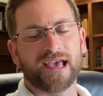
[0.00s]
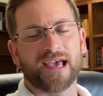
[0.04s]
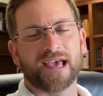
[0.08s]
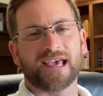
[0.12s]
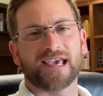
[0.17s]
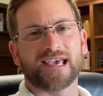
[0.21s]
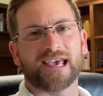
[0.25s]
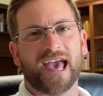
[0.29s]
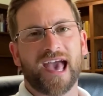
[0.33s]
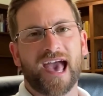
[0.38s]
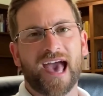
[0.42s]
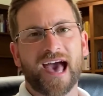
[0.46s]

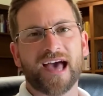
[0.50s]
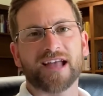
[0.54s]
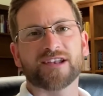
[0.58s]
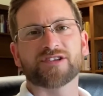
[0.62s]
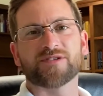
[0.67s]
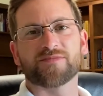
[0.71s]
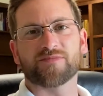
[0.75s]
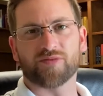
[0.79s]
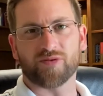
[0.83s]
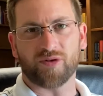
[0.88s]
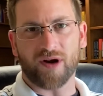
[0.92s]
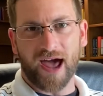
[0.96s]
He had
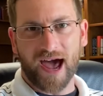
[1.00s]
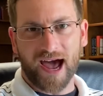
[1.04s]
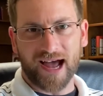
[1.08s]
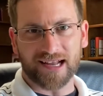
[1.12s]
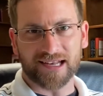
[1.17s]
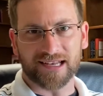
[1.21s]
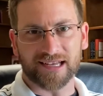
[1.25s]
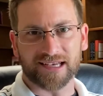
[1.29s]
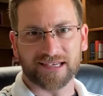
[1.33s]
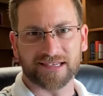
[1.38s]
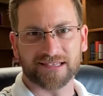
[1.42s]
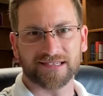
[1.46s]
to
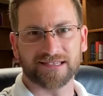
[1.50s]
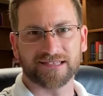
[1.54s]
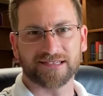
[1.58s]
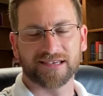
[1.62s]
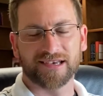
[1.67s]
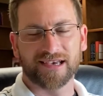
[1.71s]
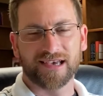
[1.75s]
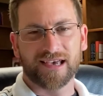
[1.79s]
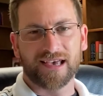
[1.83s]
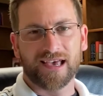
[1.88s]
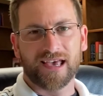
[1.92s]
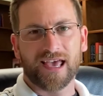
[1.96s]
practice.
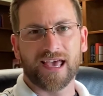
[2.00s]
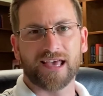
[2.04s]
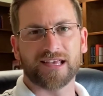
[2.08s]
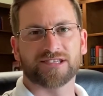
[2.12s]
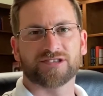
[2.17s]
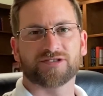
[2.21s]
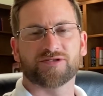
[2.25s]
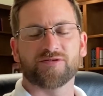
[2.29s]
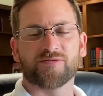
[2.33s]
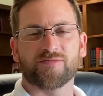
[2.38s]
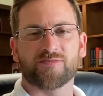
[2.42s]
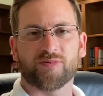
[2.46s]
It's
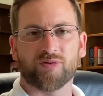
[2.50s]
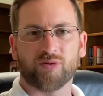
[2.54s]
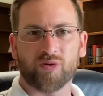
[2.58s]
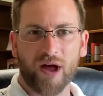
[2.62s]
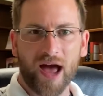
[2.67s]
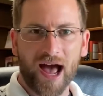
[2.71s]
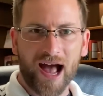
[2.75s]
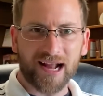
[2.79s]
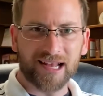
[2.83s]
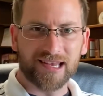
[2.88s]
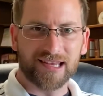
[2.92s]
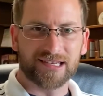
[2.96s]
through
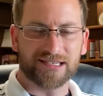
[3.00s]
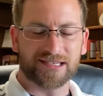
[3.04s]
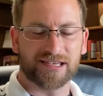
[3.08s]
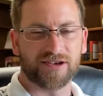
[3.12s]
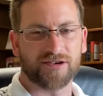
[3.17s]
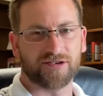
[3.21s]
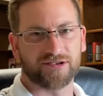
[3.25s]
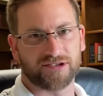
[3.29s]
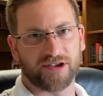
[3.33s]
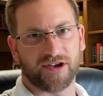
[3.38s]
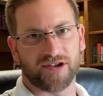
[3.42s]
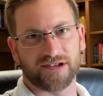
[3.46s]
practice, he
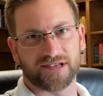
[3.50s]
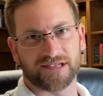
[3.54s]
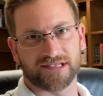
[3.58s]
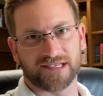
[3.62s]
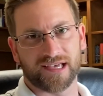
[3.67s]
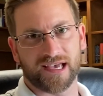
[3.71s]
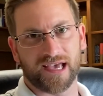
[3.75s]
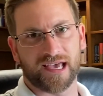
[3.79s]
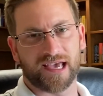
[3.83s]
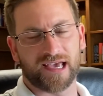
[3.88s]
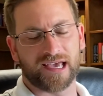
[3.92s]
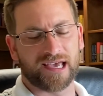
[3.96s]
goes on to
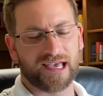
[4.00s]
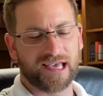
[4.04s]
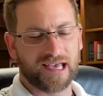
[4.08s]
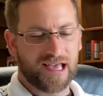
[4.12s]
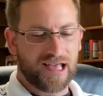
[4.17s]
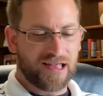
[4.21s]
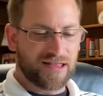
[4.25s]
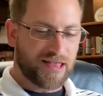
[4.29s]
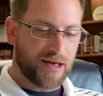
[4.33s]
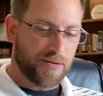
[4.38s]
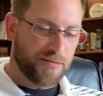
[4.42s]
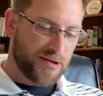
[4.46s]
say,
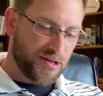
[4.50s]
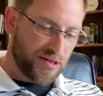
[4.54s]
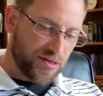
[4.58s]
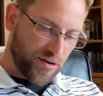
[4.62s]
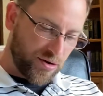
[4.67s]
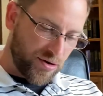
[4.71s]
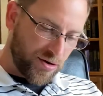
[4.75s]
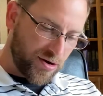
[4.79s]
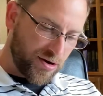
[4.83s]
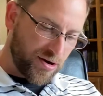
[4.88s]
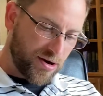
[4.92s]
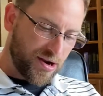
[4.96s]
that we
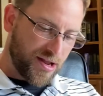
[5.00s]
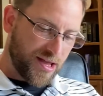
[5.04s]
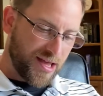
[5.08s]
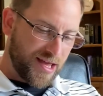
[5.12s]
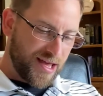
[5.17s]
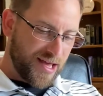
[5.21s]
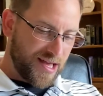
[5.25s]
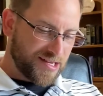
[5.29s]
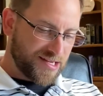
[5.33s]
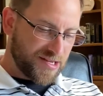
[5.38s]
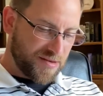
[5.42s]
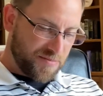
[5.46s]
learn
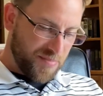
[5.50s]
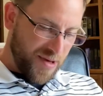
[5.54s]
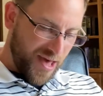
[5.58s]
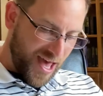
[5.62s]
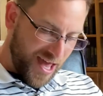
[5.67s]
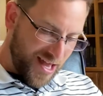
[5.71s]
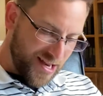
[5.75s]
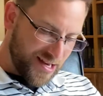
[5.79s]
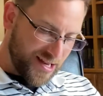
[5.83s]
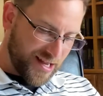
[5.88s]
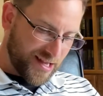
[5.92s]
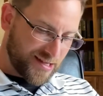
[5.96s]

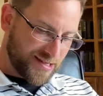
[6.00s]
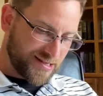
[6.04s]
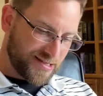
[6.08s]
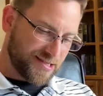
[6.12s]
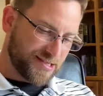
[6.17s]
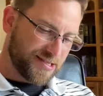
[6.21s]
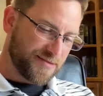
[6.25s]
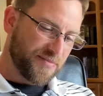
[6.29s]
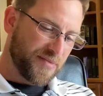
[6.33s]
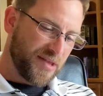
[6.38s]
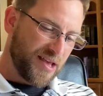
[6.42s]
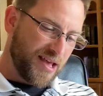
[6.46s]

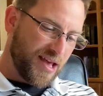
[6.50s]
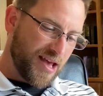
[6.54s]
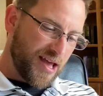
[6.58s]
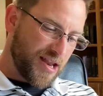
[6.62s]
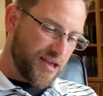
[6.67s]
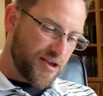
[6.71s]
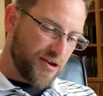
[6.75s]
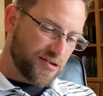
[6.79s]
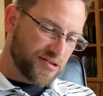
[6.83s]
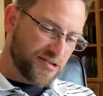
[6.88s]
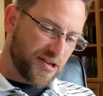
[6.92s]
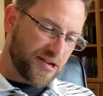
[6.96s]
dependence. And
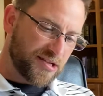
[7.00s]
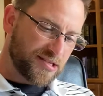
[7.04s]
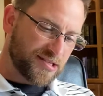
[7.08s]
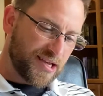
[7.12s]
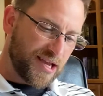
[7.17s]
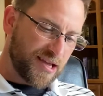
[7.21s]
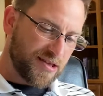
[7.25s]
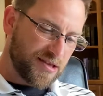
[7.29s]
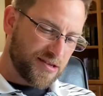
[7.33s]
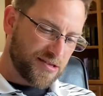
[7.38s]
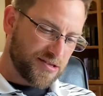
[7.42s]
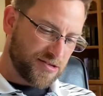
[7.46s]
he goes on to
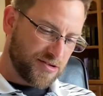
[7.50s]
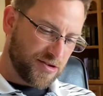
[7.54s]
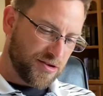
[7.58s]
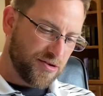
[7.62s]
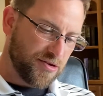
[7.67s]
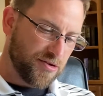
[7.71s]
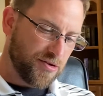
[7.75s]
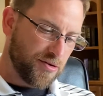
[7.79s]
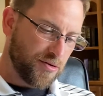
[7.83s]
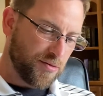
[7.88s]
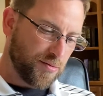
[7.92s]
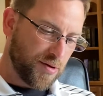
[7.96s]
say this
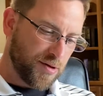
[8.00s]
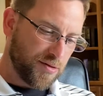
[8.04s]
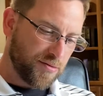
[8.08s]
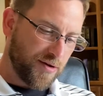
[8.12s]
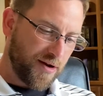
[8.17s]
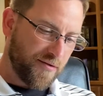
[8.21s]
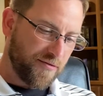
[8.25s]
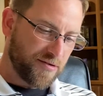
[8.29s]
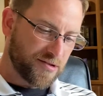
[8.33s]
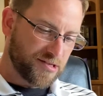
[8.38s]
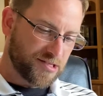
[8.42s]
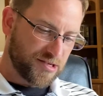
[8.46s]
too with
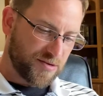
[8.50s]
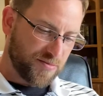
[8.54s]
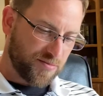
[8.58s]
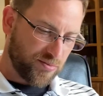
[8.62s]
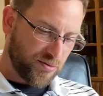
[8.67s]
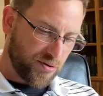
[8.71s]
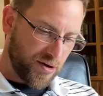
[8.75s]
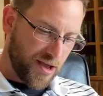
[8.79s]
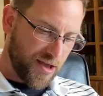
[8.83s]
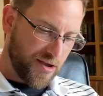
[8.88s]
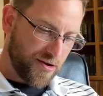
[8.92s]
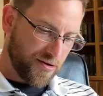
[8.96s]
reference to
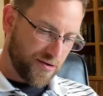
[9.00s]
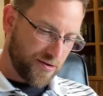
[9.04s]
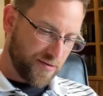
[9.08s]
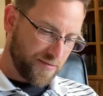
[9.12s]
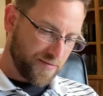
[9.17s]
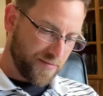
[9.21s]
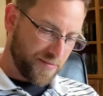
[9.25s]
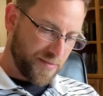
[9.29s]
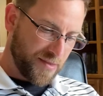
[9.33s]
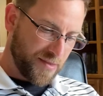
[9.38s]
prayer.